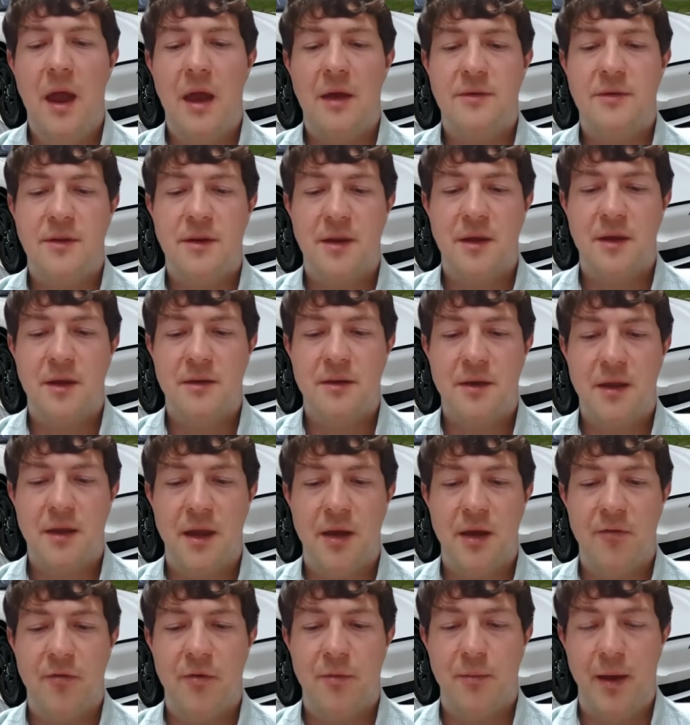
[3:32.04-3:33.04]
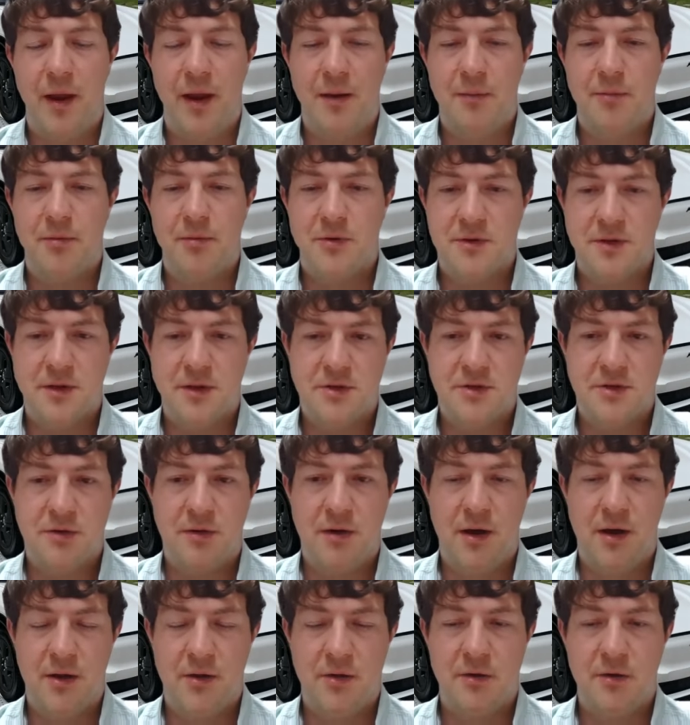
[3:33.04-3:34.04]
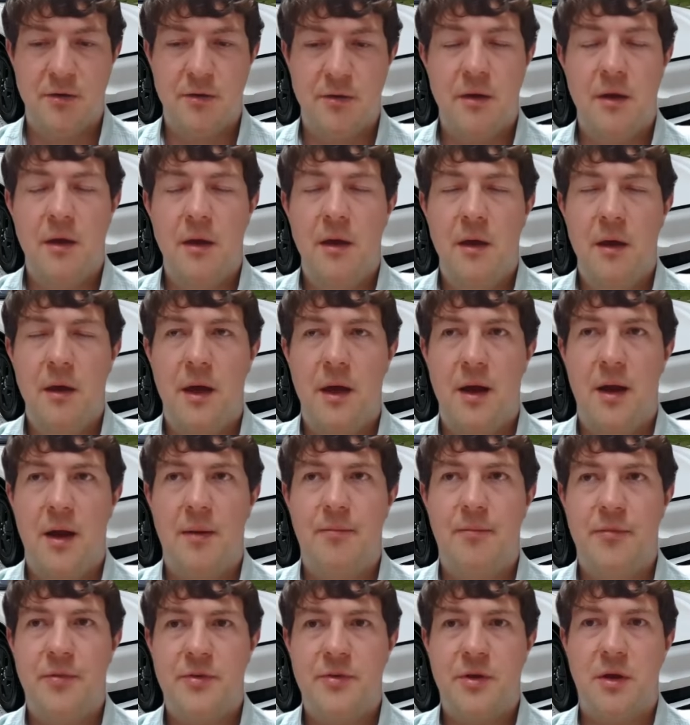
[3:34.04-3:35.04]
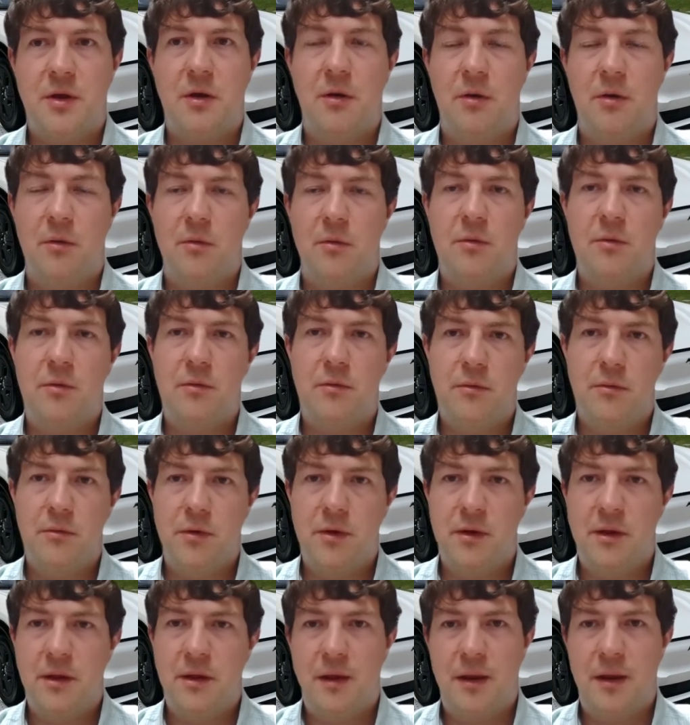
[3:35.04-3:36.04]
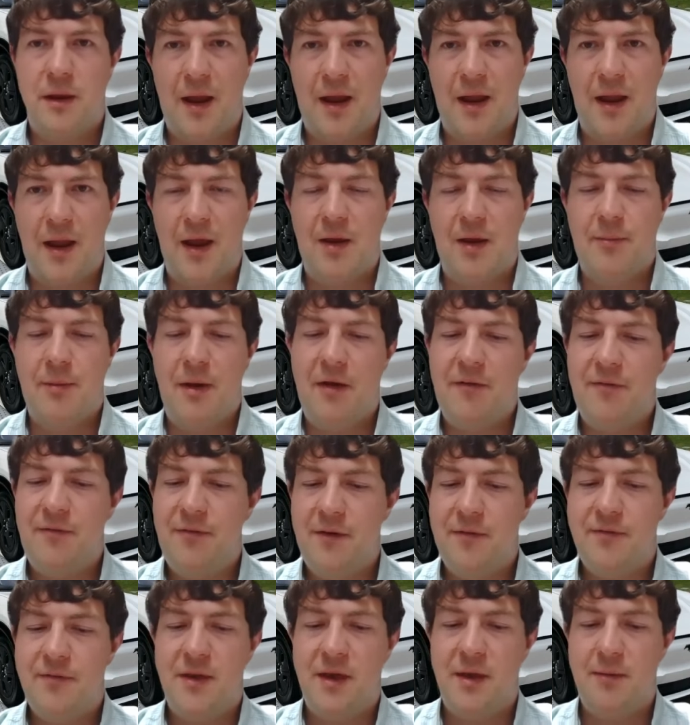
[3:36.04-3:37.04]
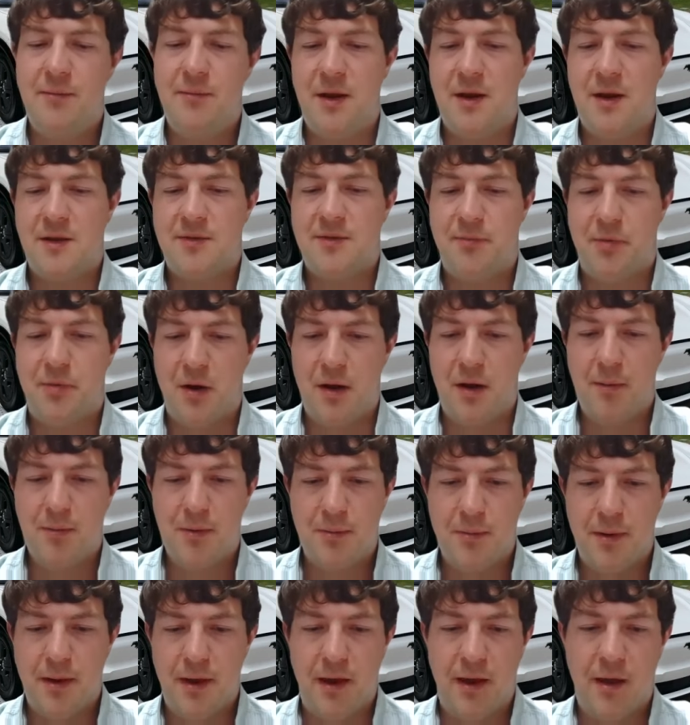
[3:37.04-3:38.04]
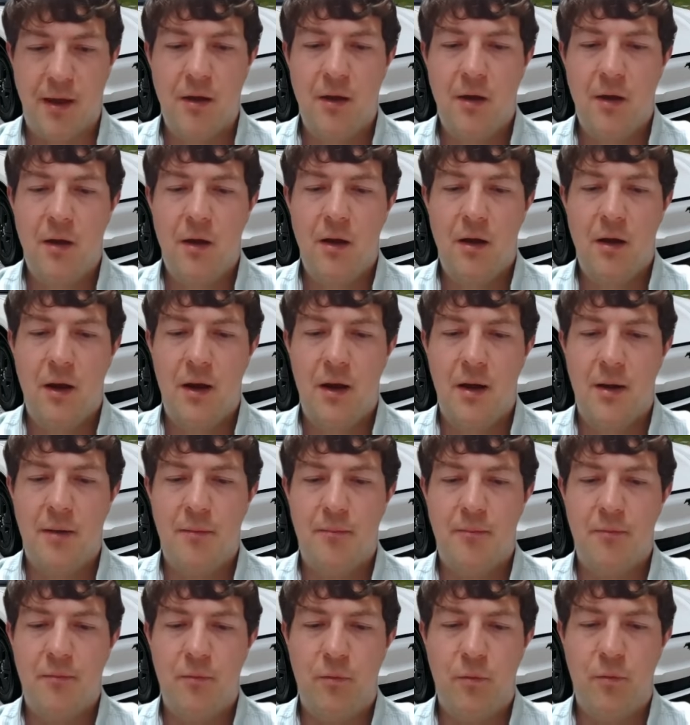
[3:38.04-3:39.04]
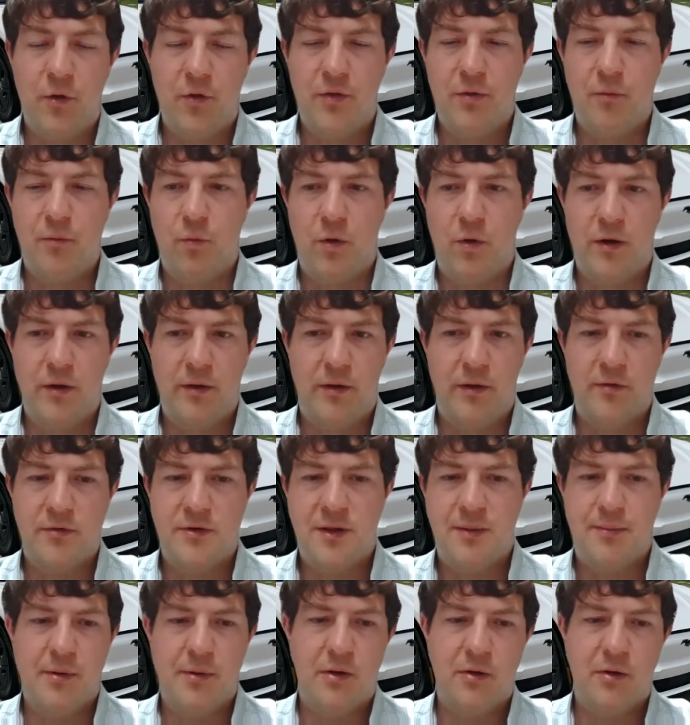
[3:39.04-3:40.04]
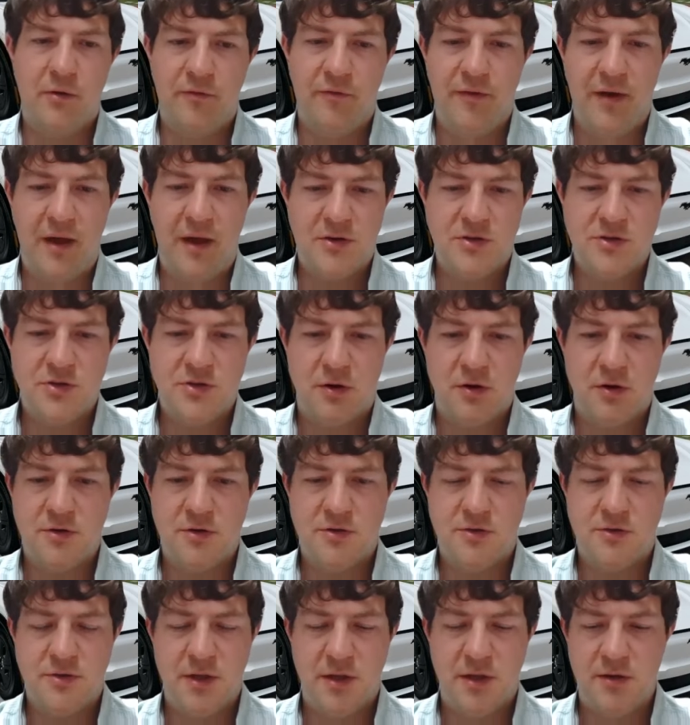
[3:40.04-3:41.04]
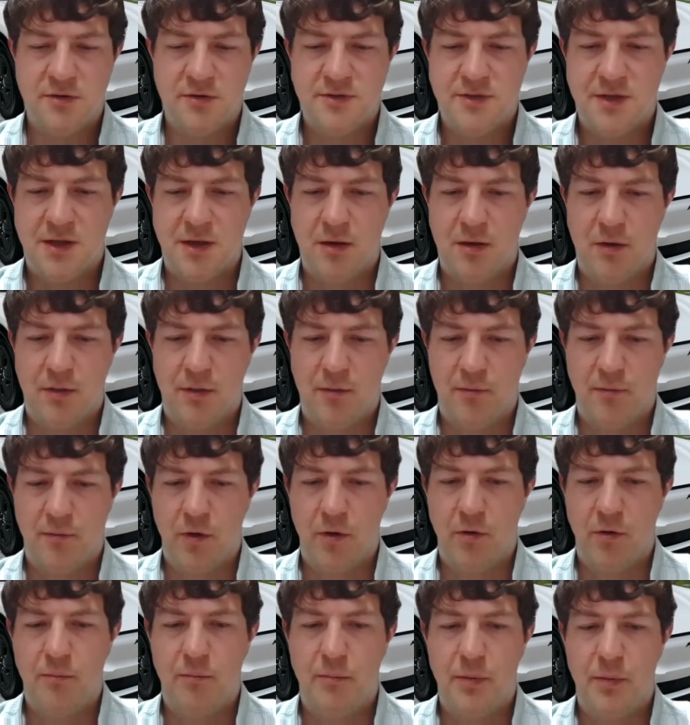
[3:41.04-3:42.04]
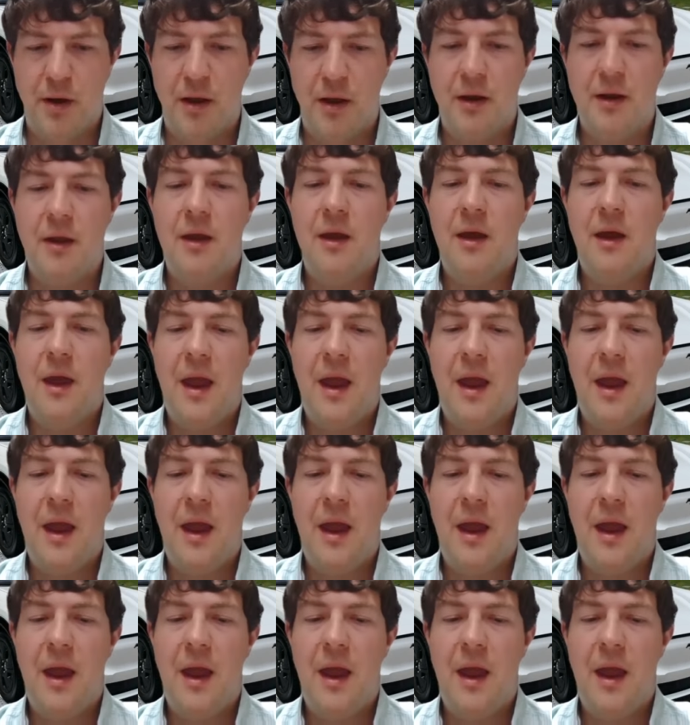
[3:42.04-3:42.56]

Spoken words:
as it does to get from 80% to 100. So again, about 15 minutes probably, with one of your typical fast chargers that you see along the road. But